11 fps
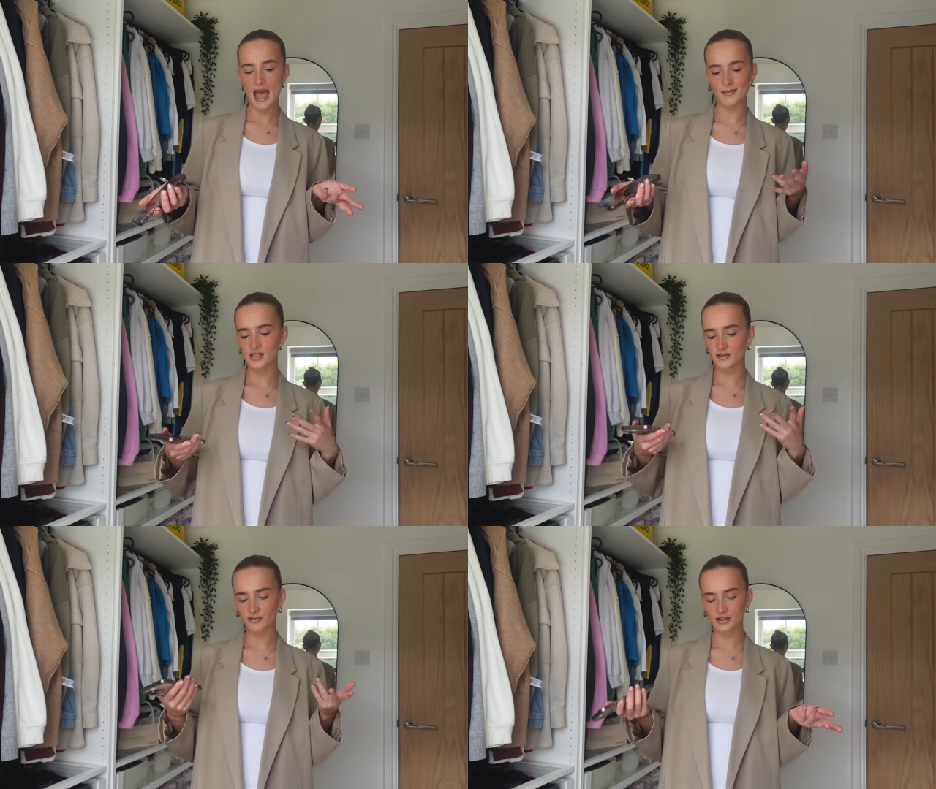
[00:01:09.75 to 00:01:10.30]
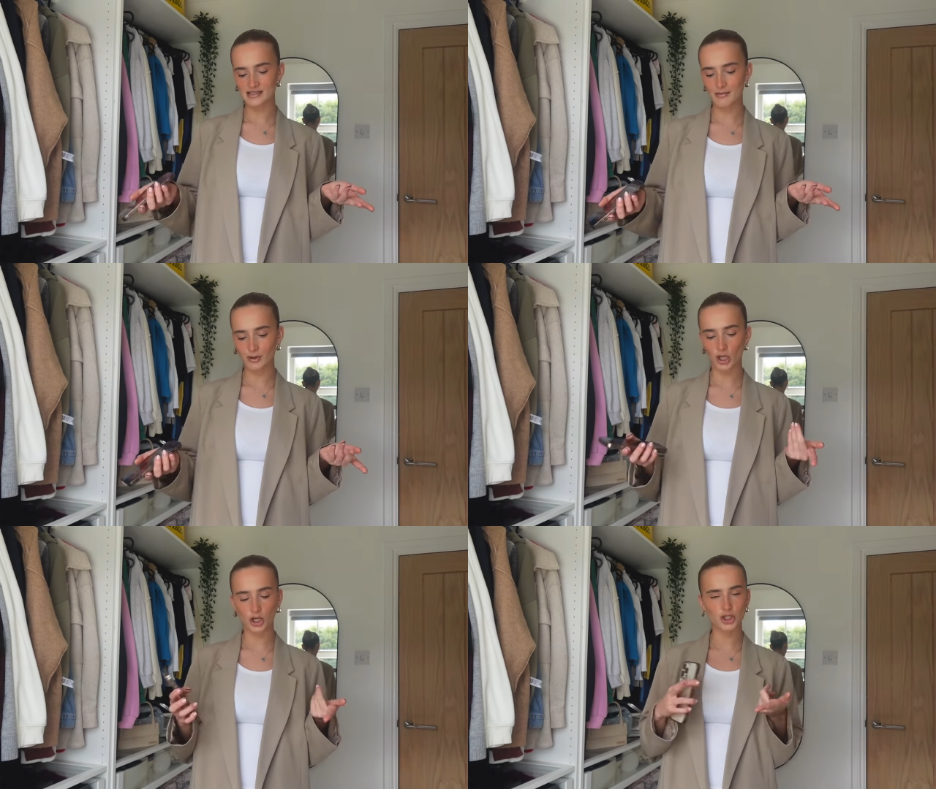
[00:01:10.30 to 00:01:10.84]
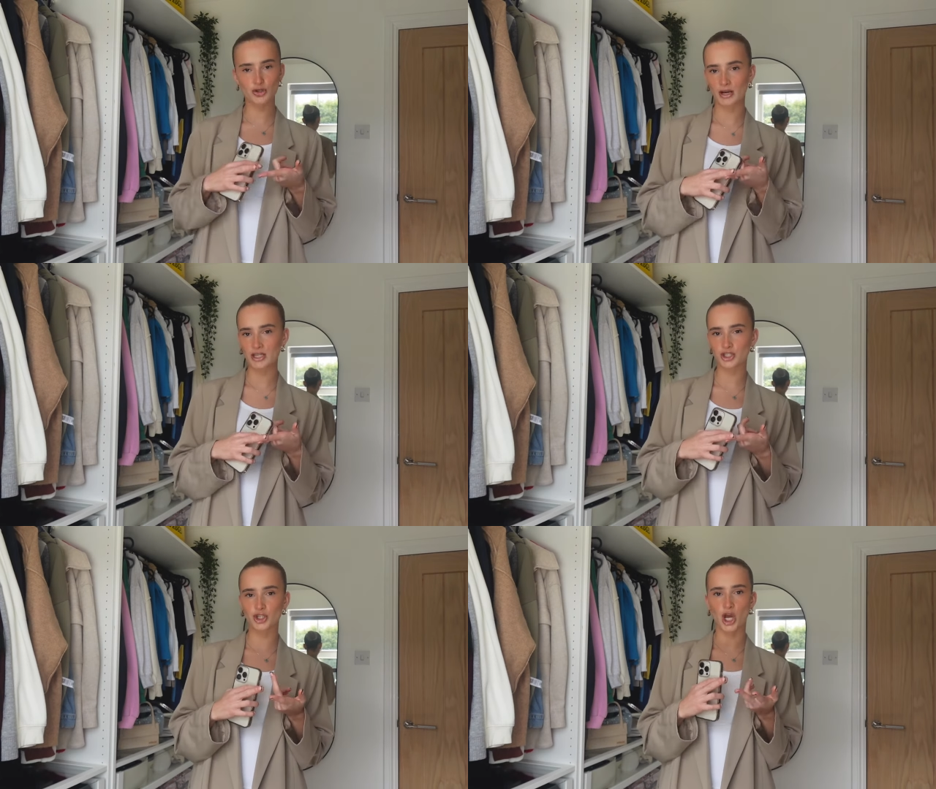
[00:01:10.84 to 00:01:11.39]
So for example, like a
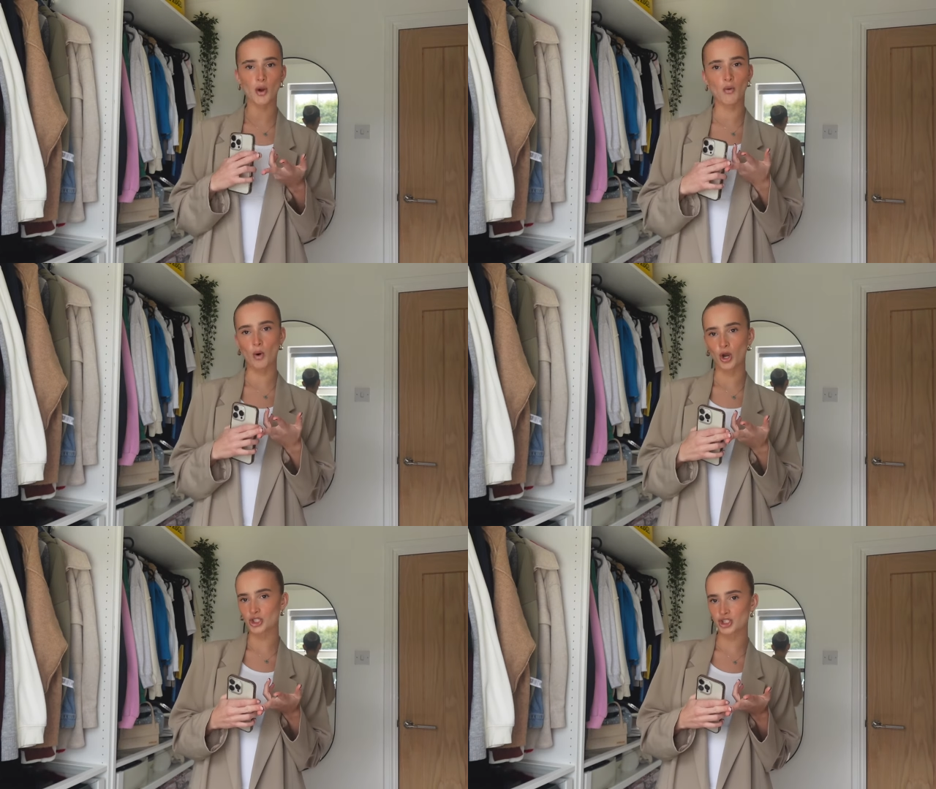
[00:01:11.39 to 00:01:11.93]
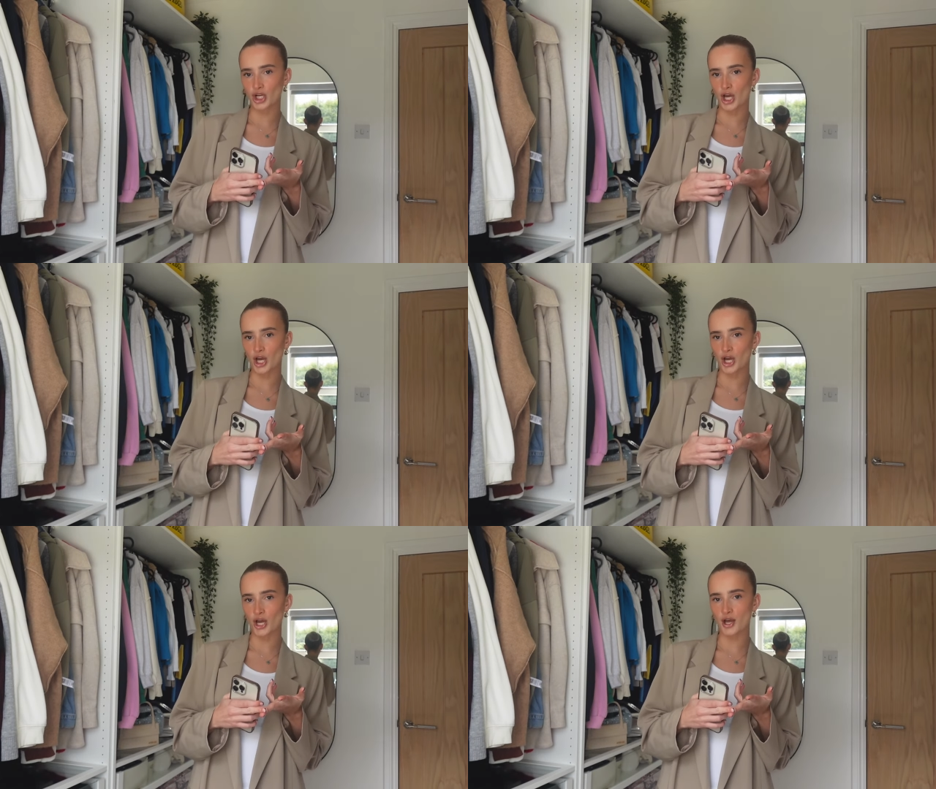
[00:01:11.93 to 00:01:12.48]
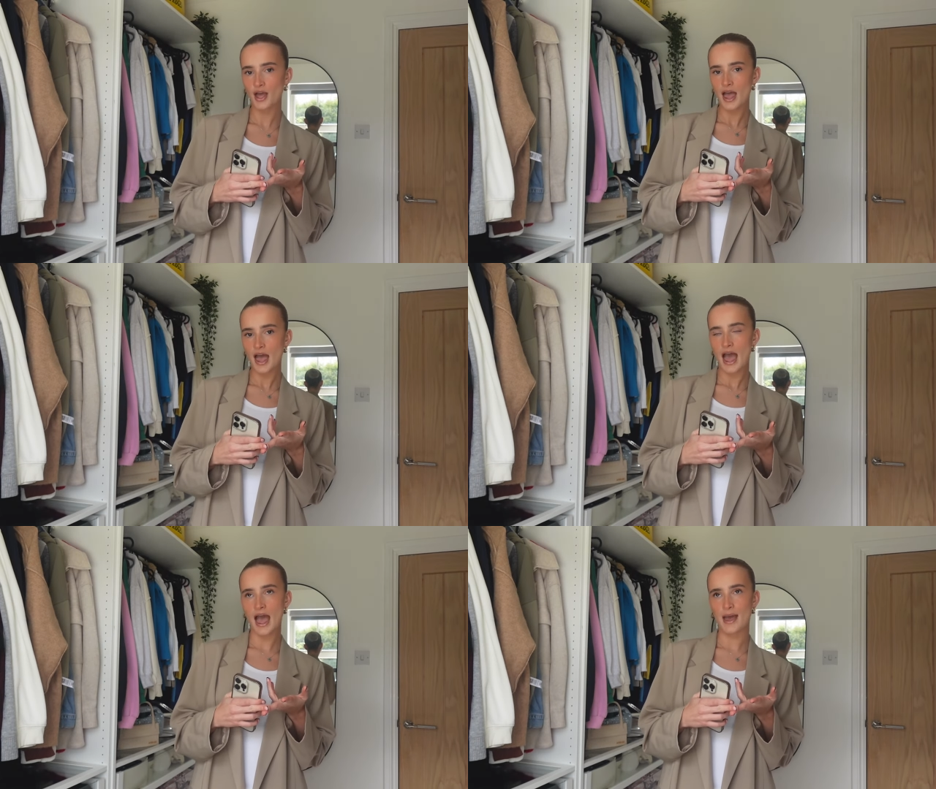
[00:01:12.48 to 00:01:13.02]
trench coat, a white shirt,
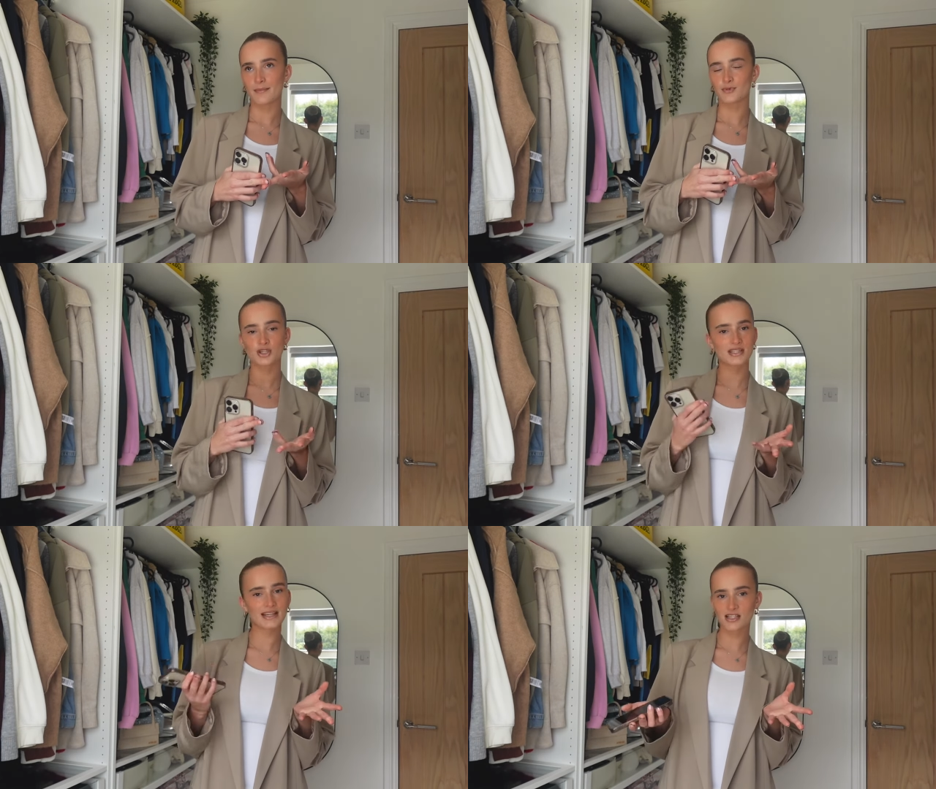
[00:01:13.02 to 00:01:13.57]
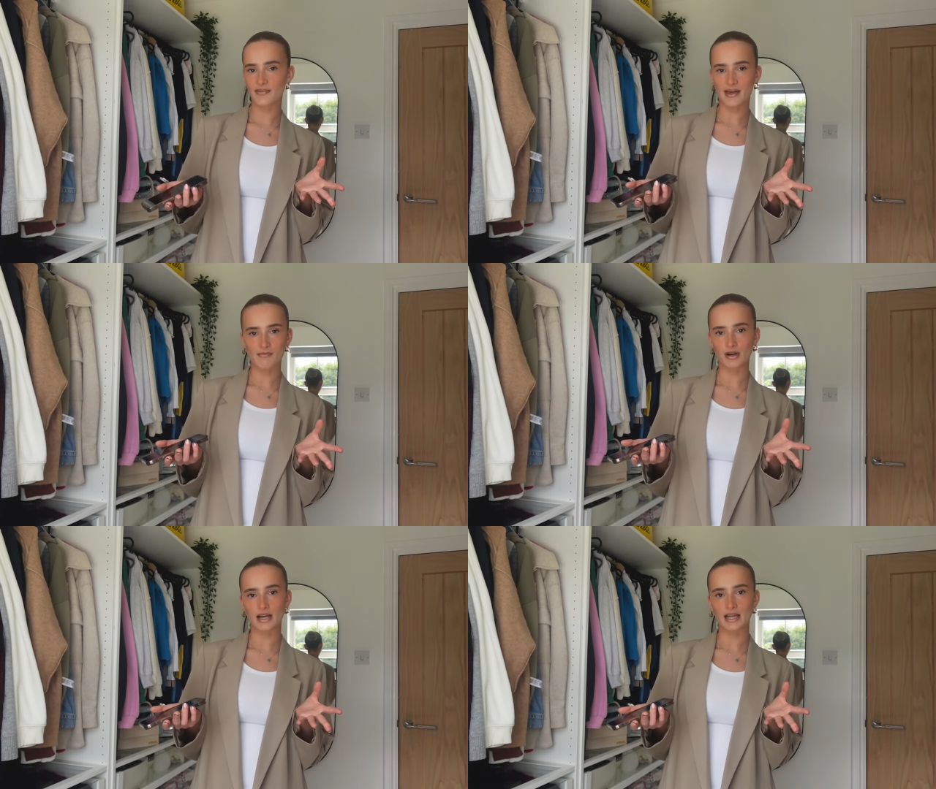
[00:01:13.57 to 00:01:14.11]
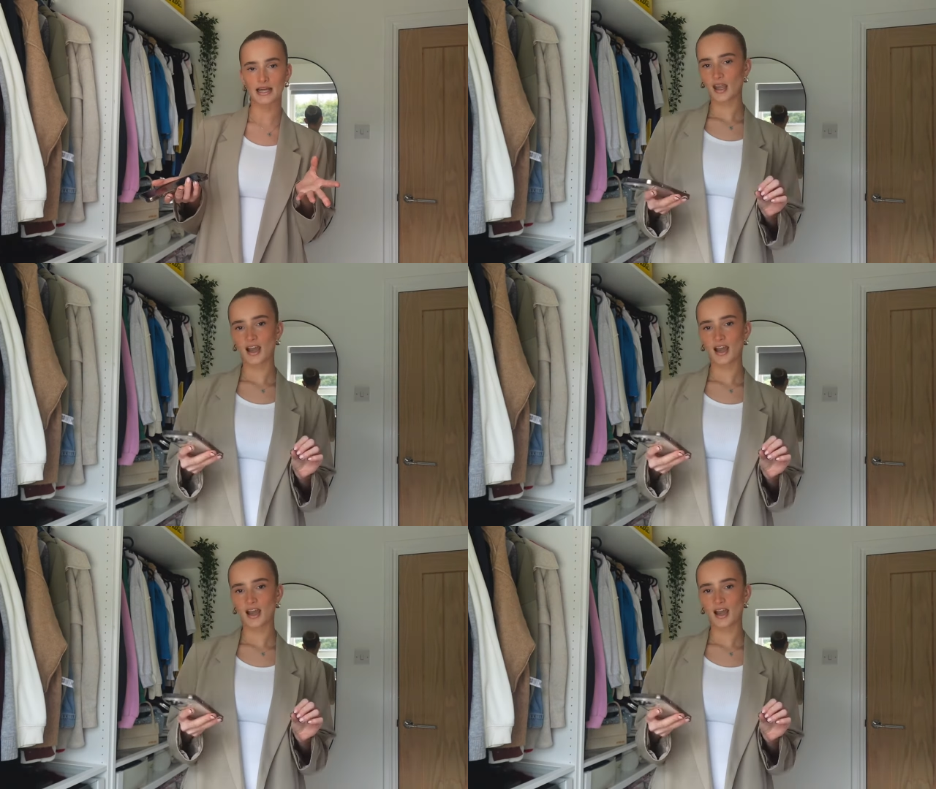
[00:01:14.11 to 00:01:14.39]
just things like that really.